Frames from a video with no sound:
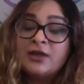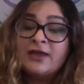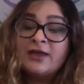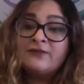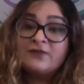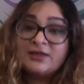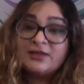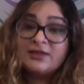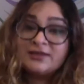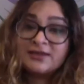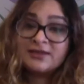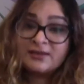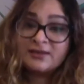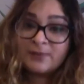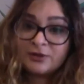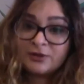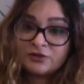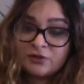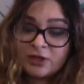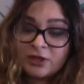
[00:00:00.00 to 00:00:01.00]
everything
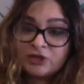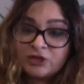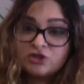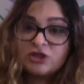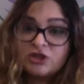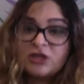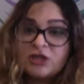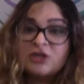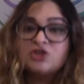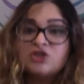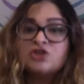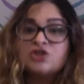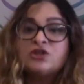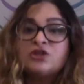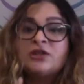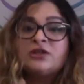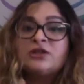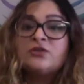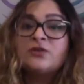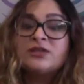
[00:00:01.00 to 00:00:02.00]
about your education
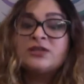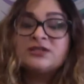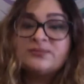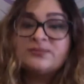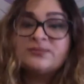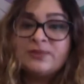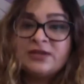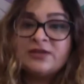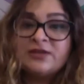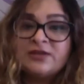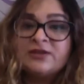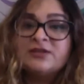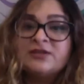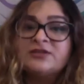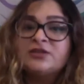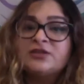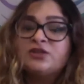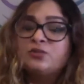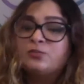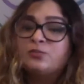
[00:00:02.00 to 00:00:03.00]
and your
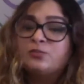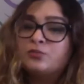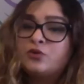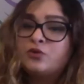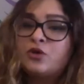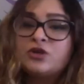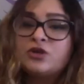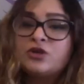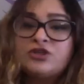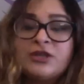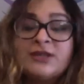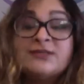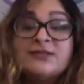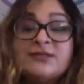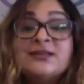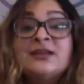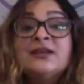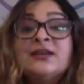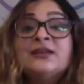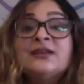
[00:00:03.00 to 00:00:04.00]
experience and your
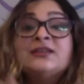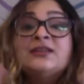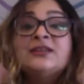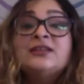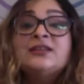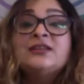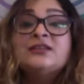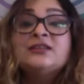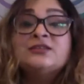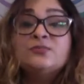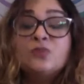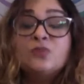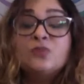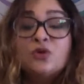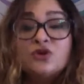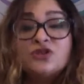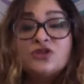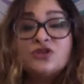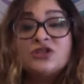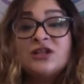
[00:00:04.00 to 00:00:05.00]
projects, then it's
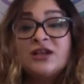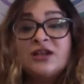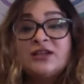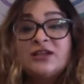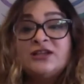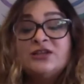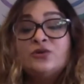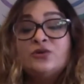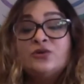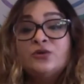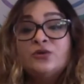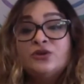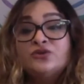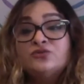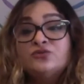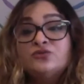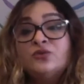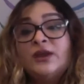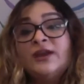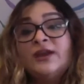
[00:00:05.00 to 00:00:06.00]
most likely going
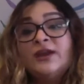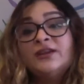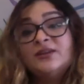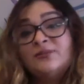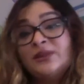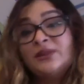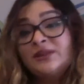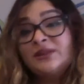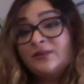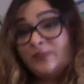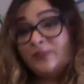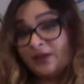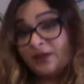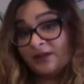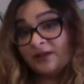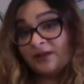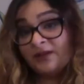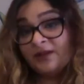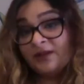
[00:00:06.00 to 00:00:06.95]
to end up in the bin